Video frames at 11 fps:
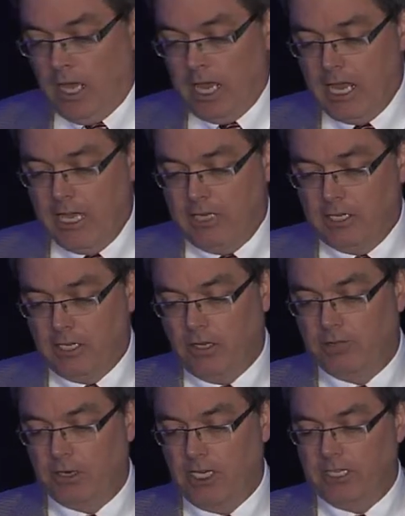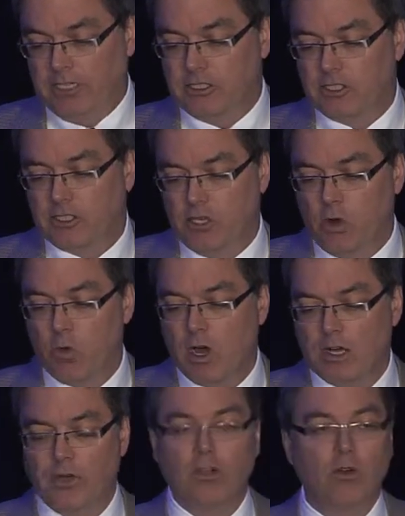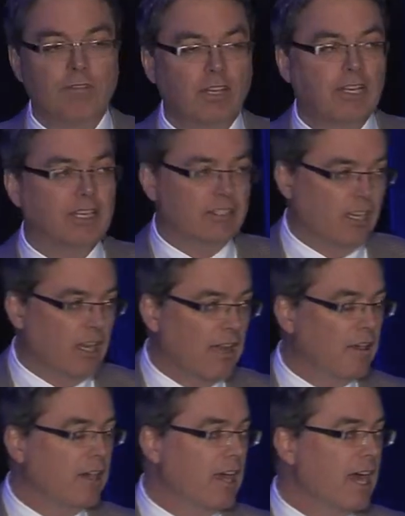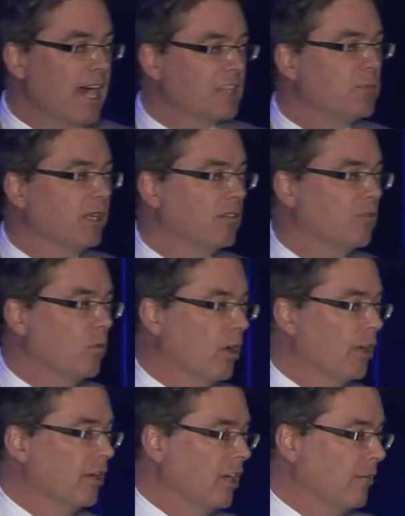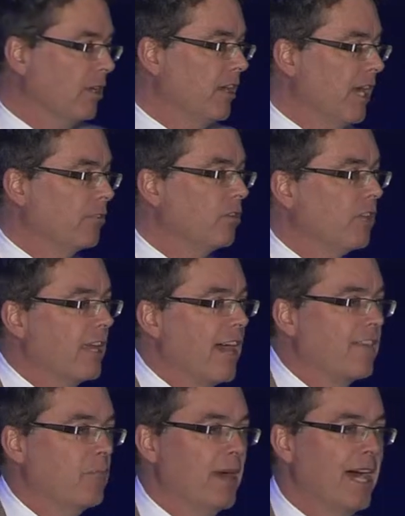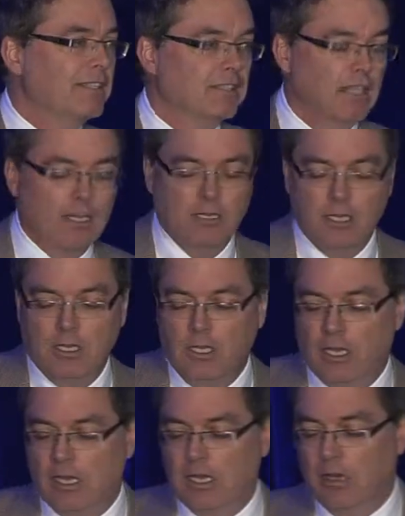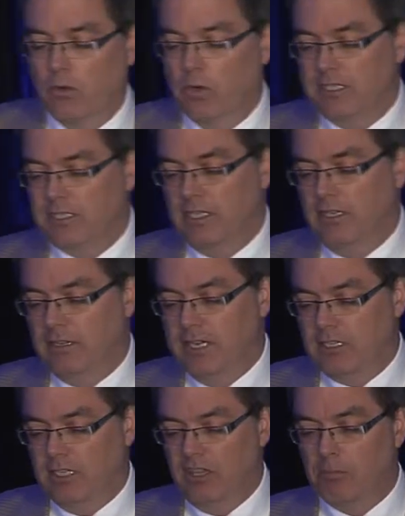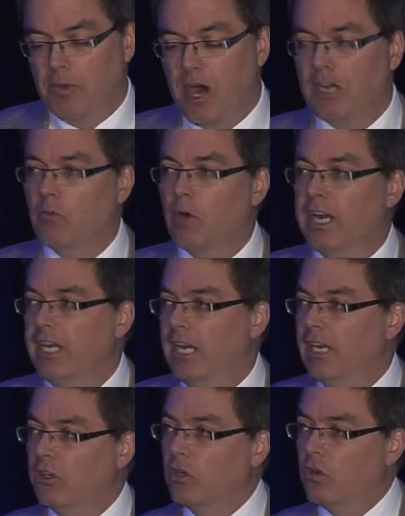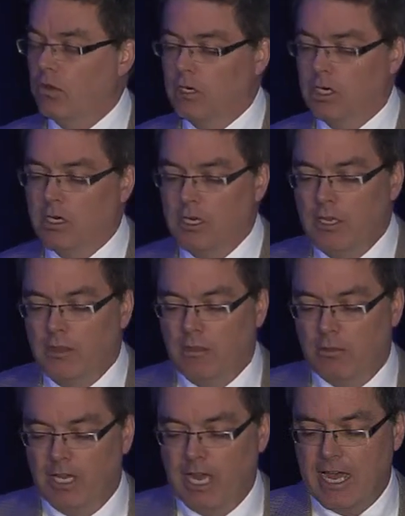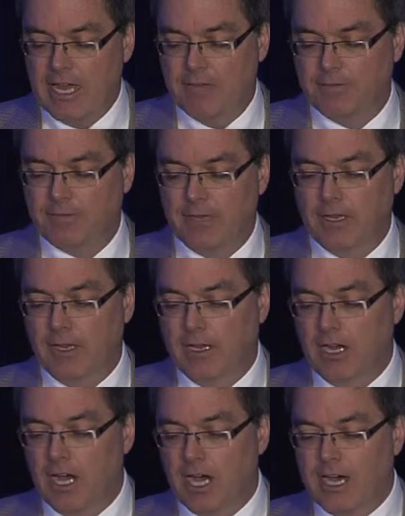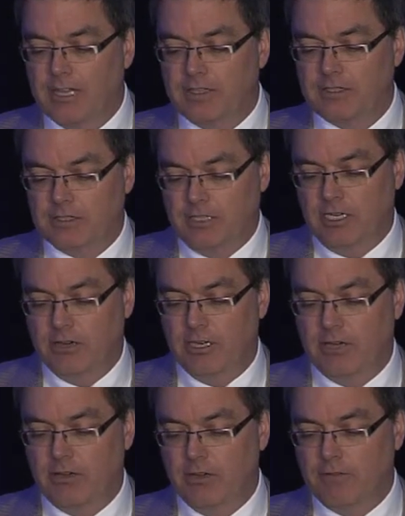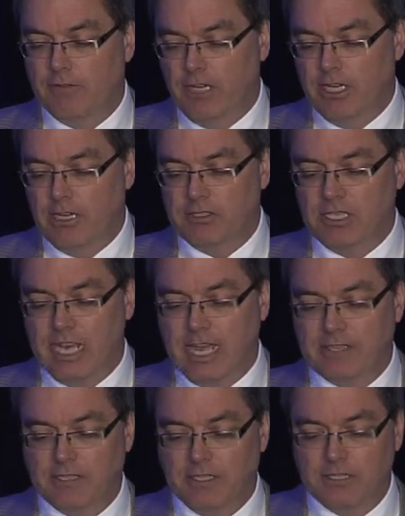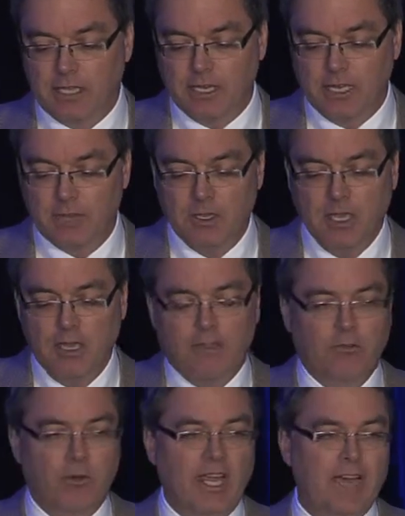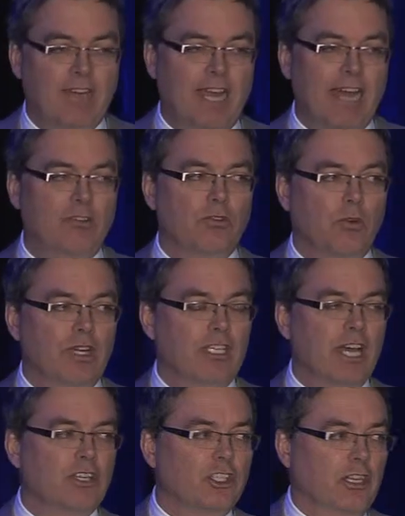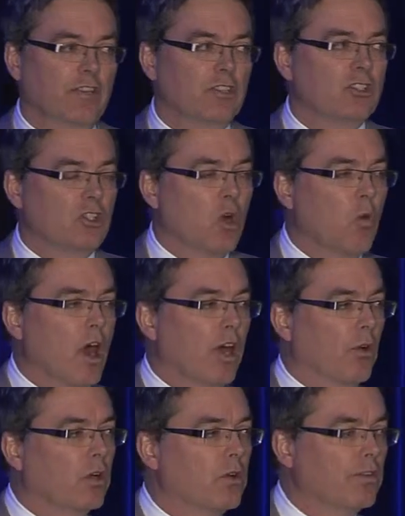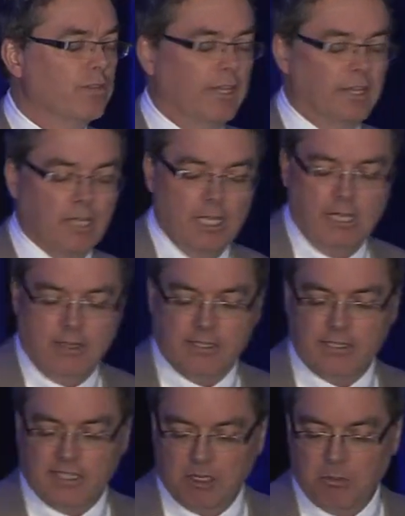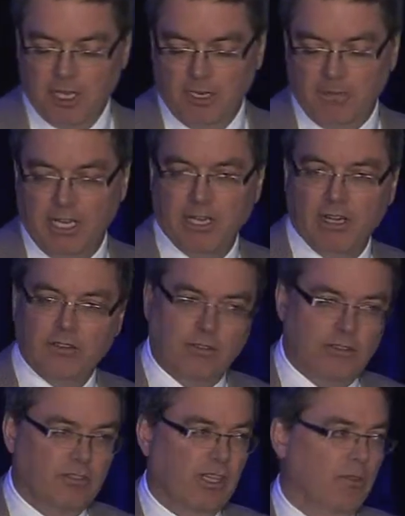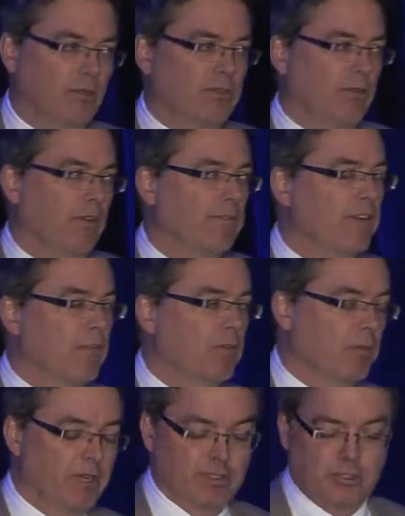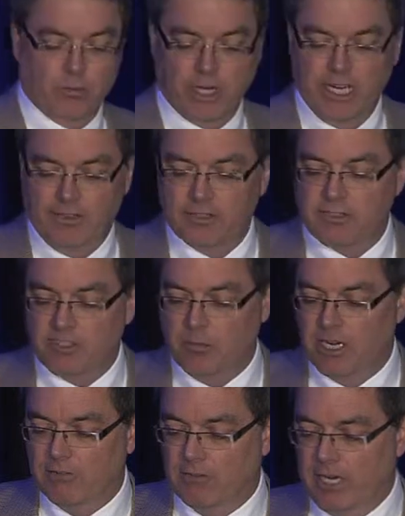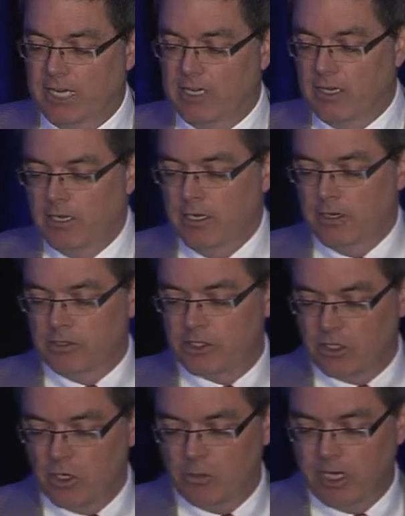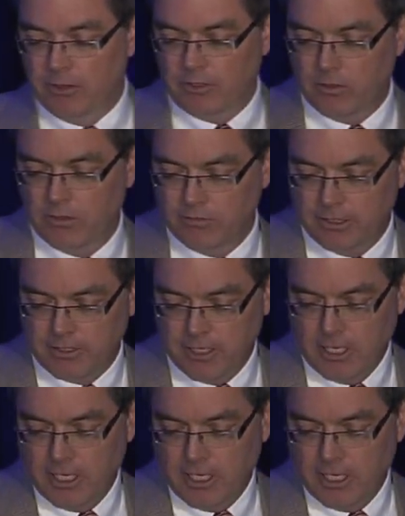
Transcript: And if we look at snow water equivalent, it's another aspect of water coming down to the Athabasca. We see that in the bottom right-hand corner that we have a high scenario of greenhouse gas in time, that we have an actual reduction in the snow water equivalent. This is in millimeters, so just like when we say we have 5 millimeters of rain, this is the amount of rain or snow melt equivalent.